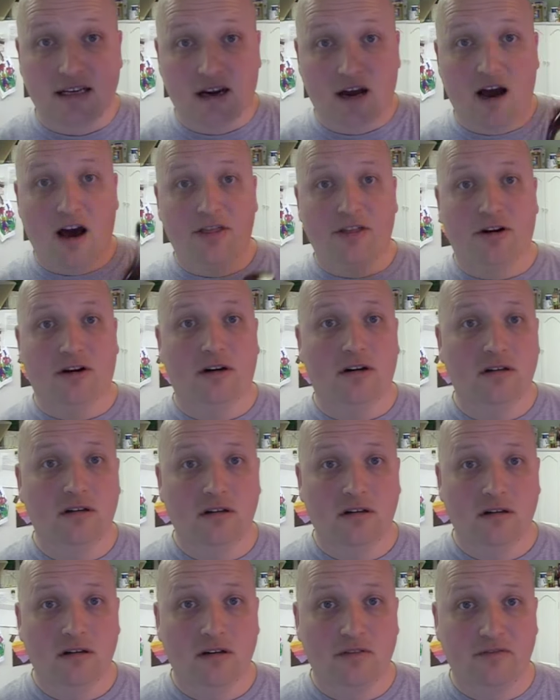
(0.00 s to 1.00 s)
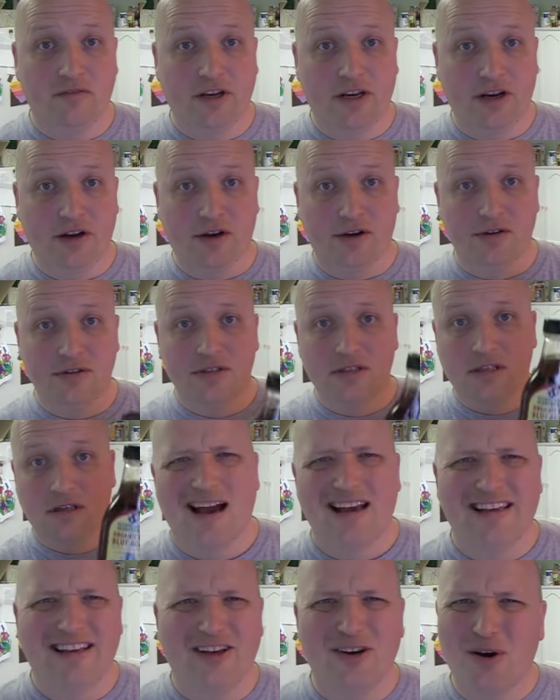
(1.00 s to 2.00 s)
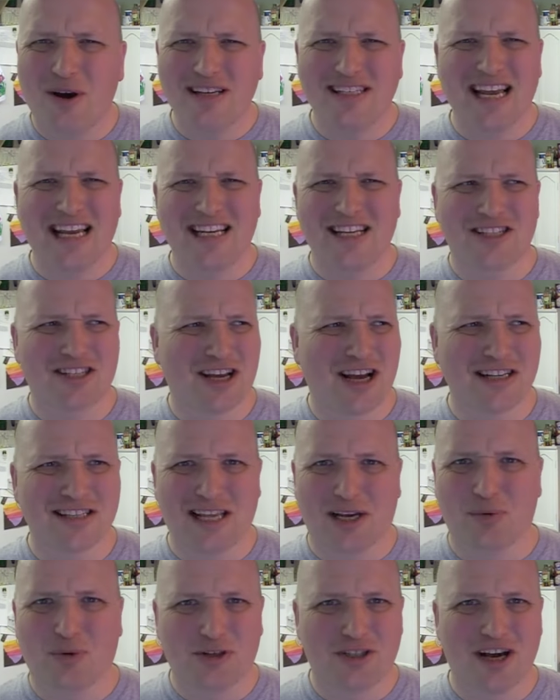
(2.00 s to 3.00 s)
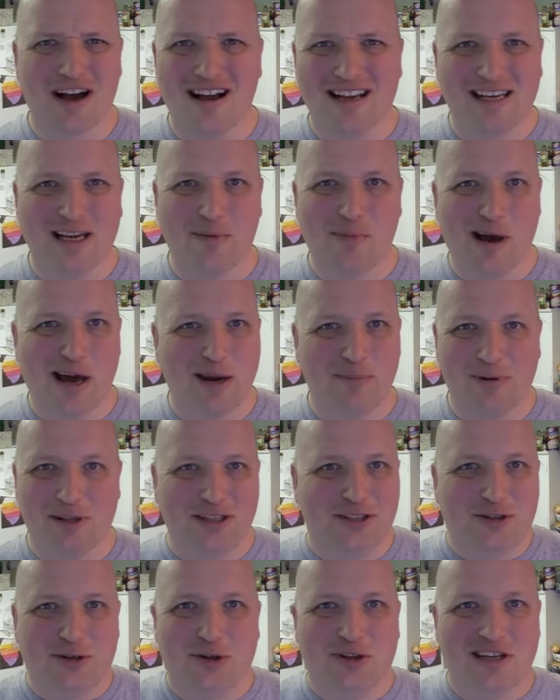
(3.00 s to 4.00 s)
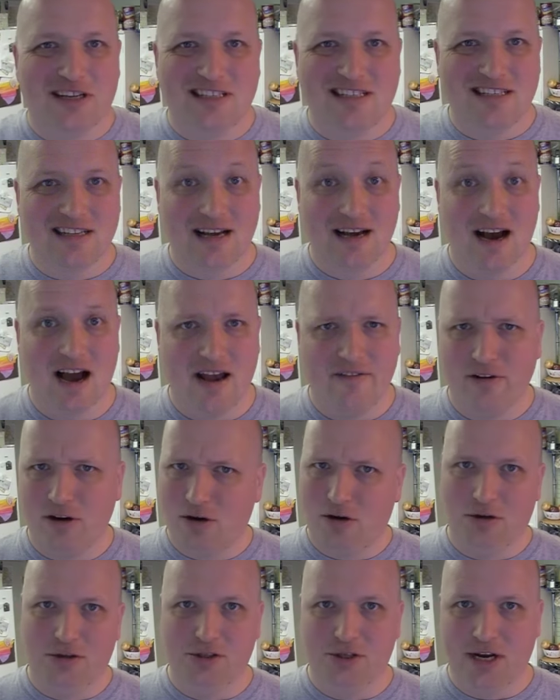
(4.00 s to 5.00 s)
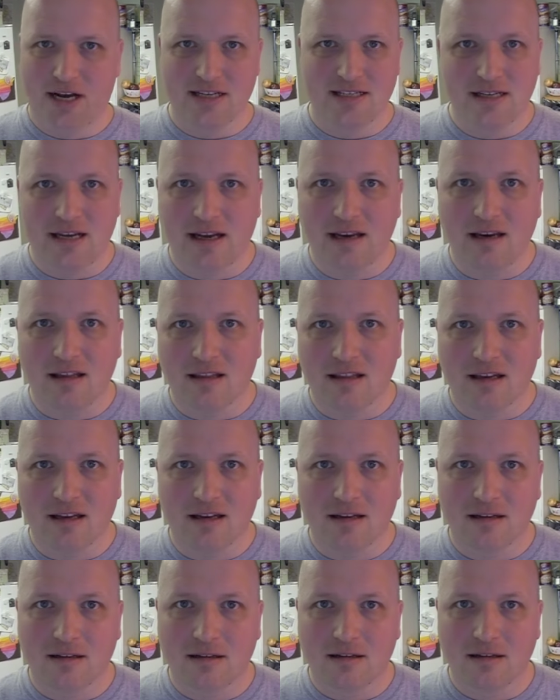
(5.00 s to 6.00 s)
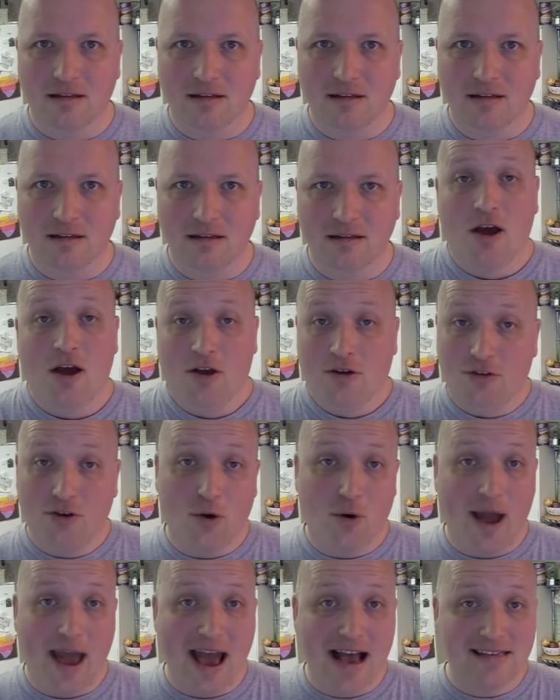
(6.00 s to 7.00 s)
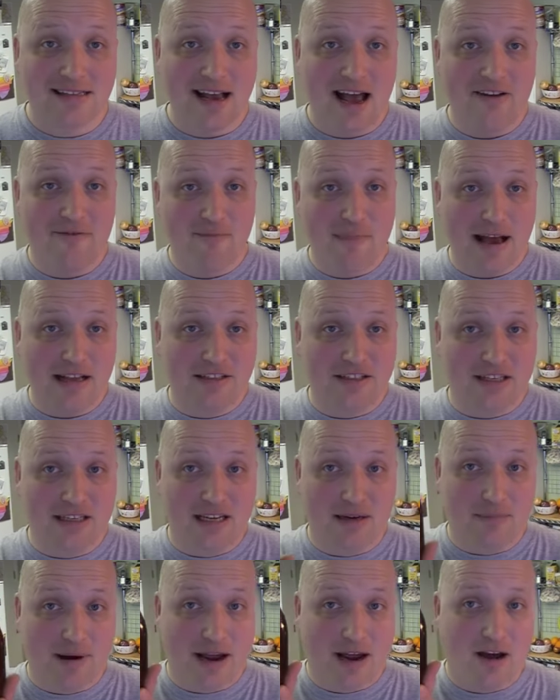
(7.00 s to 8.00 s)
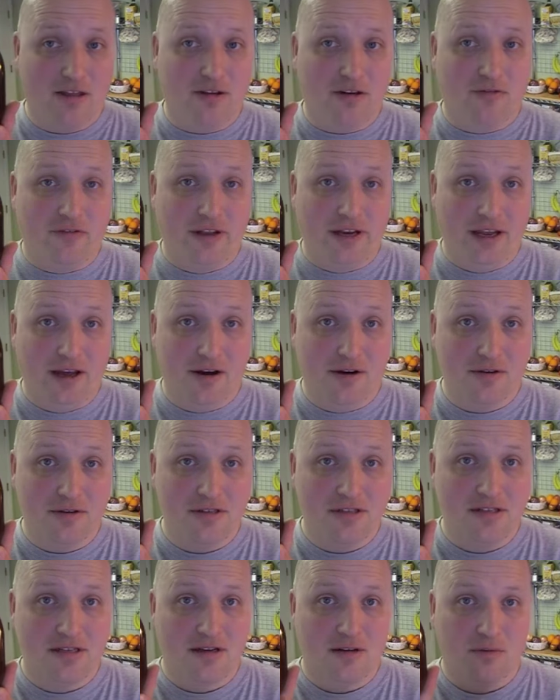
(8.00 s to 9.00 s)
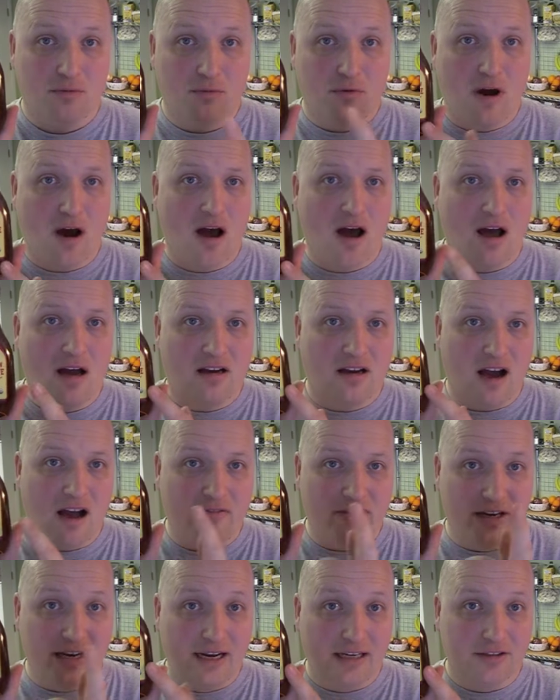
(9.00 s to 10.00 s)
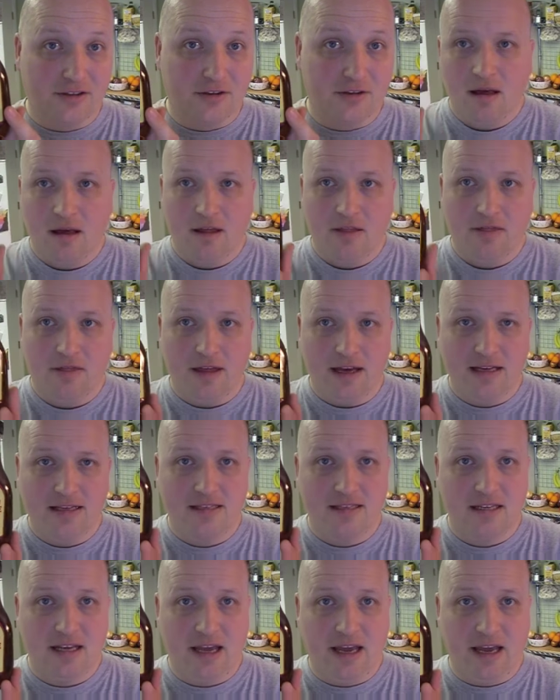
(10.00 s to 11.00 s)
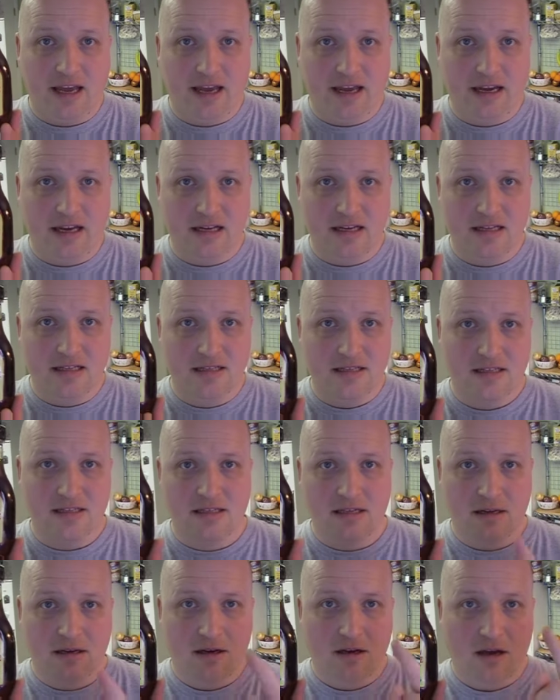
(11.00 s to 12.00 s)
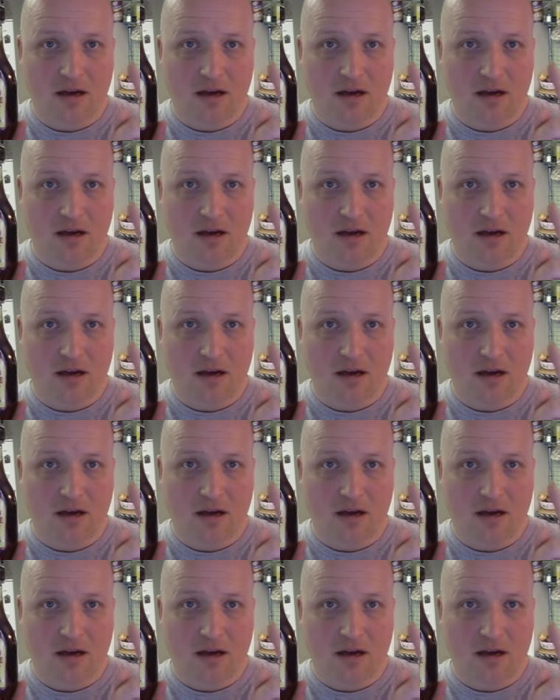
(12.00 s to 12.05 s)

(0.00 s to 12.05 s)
in other videos, you know, I say discuss like we're talking about it, but the truth is, I haven't heard you guys say anything. So as I've mentioned in my other videos, raw agave nectar. This is